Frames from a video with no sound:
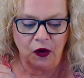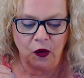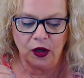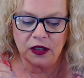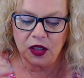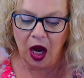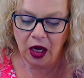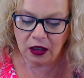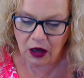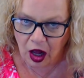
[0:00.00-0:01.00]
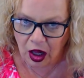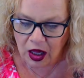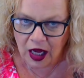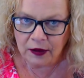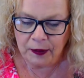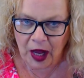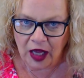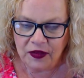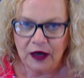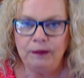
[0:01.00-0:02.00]
or call on,
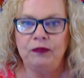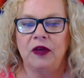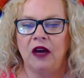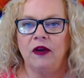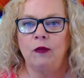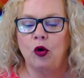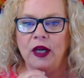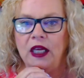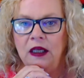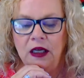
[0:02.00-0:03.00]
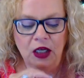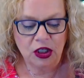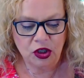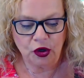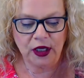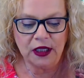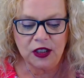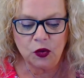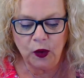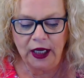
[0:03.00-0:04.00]
upon them every morning during
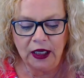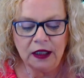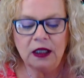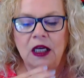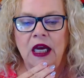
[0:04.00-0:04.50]
this week.